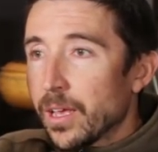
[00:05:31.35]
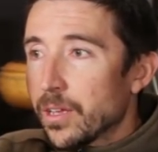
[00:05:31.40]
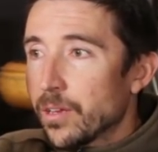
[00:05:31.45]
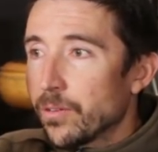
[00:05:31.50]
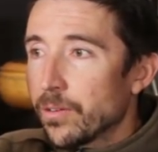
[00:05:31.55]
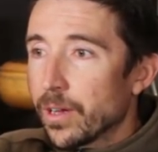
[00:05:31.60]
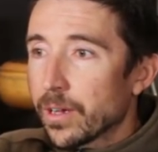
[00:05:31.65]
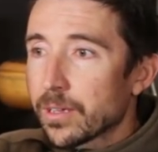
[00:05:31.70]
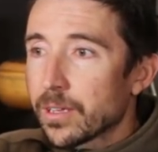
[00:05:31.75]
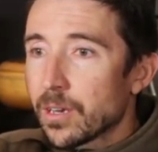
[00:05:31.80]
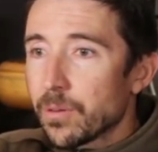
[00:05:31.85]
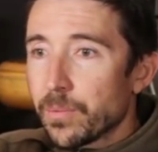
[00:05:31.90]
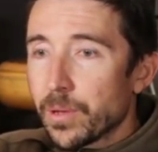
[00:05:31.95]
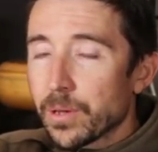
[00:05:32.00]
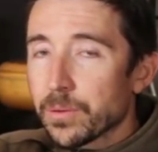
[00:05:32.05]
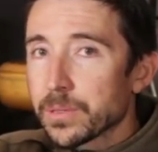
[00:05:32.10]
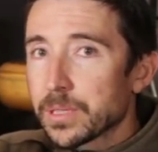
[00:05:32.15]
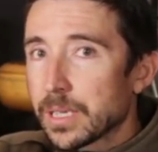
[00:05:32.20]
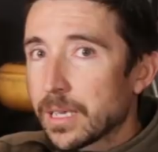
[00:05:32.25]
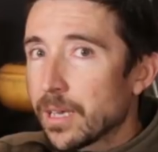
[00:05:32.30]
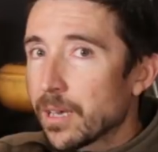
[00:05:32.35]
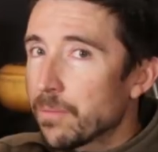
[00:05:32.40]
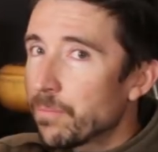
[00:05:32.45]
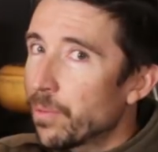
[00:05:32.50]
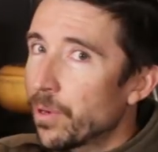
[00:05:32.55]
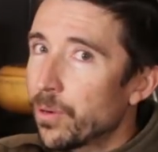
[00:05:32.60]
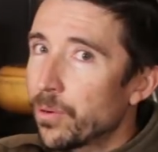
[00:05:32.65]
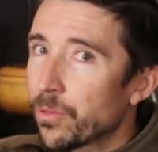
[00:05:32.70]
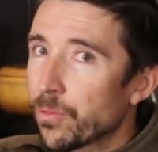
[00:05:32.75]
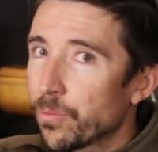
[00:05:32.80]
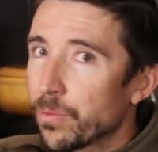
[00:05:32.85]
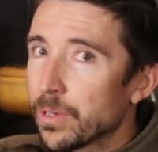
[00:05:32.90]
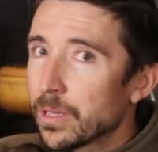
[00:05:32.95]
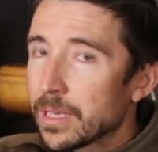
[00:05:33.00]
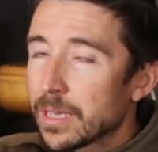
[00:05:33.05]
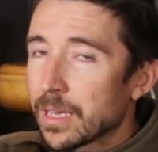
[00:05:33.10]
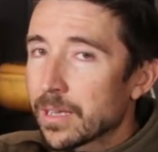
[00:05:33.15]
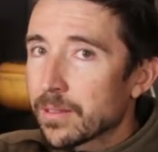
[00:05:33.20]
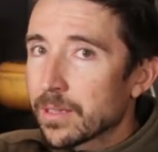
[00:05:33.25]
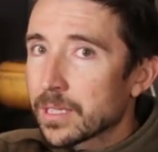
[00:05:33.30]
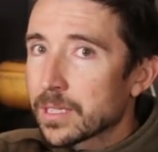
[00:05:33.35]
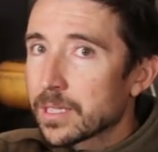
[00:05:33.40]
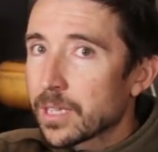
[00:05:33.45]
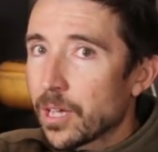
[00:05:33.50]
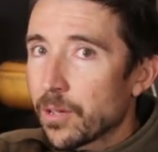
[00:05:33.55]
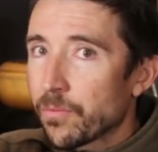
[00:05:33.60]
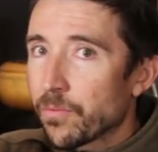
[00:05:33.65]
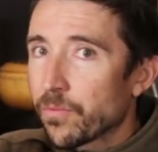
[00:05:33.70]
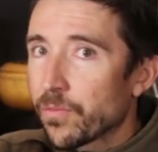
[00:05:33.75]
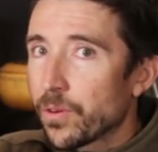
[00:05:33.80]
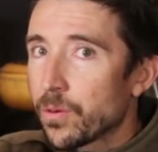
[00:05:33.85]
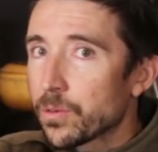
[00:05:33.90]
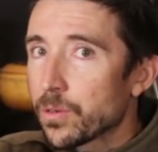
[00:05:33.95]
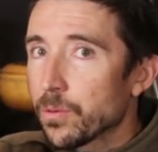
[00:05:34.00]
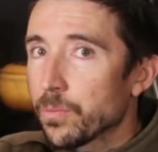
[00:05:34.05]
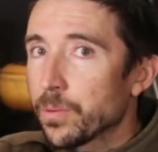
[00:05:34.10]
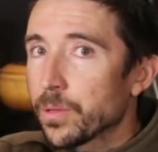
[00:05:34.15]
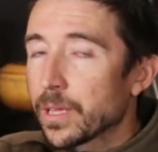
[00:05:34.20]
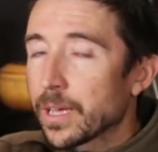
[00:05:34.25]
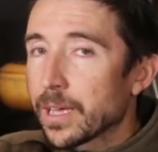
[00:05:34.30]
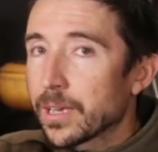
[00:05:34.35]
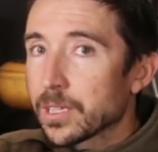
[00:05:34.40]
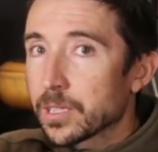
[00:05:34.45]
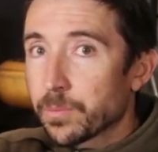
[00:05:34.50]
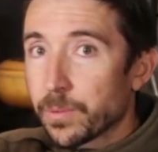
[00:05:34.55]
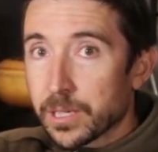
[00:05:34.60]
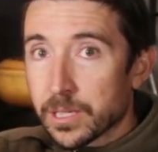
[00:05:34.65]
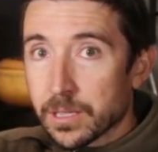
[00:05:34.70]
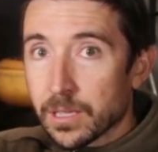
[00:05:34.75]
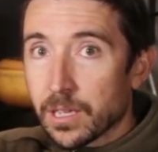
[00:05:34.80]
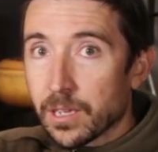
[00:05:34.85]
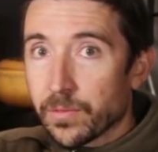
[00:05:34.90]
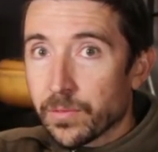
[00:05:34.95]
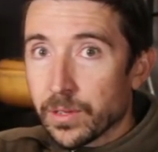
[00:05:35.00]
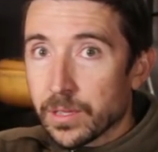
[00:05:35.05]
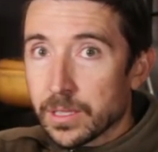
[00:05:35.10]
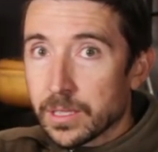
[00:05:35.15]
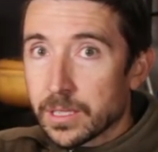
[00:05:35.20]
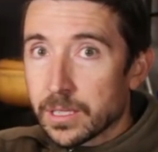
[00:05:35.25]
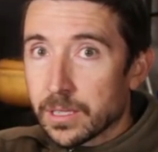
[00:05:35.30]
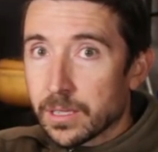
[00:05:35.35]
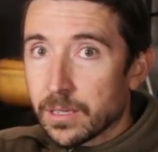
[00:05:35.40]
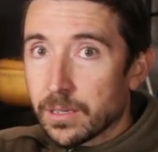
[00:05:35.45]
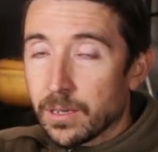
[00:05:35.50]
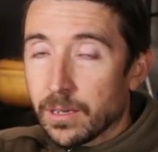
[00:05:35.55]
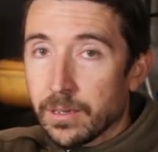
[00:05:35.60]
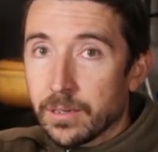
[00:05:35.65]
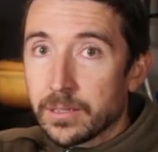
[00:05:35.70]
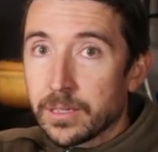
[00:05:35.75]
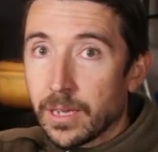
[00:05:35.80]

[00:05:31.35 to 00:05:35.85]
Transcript: you're not going to be able to get both really in the same focal plane, especially if it's uh,